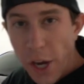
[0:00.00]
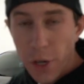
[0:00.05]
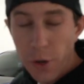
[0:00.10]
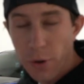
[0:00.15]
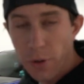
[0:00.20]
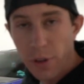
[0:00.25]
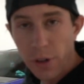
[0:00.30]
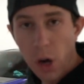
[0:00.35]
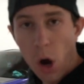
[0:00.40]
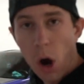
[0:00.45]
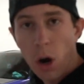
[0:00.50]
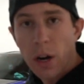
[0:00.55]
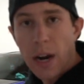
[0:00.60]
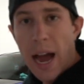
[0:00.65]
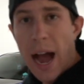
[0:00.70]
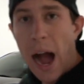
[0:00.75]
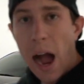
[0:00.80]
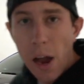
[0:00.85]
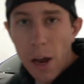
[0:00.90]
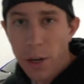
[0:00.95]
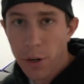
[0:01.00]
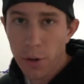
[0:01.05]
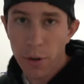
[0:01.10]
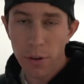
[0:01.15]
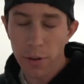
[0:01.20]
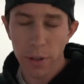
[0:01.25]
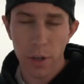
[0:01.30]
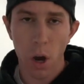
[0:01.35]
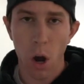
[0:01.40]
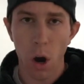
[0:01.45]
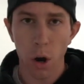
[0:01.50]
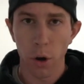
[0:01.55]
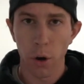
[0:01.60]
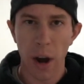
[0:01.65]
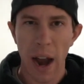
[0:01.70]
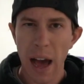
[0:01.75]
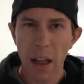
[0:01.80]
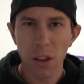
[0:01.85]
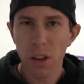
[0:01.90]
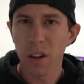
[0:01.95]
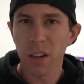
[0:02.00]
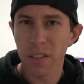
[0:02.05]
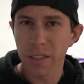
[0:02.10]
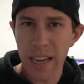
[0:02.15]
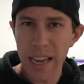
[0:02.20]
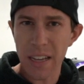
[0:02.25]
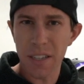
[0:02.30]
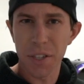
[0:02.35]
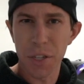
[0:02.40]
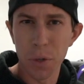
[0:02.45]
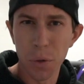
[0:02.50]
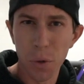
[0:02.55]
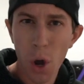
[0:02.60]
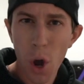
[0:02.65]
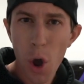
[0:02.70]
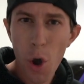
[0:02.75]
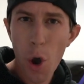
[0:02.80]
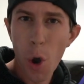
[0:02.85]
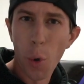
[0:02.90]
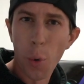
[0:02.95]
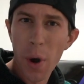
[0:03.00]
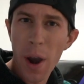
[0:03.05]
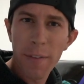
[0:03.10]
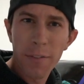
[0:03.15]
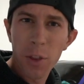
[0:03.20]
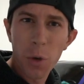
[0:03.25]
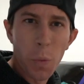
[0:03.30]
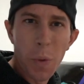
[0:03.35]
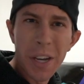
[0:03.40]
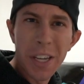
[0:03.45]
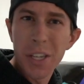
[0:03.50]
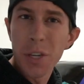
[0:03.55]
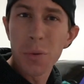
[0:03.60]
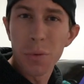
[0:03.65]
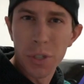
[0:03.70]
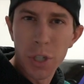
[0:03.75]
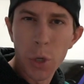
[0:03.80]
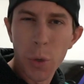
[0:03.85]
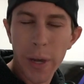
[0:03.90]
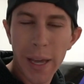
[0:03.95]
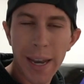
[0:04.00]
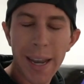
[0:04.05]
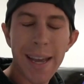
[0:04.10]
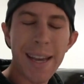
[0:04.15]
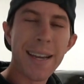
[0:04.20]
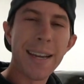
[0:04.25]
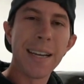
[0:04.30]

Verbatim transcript: you do to the car, how you do to the car, or how long it takes you, or whatever the way you do it.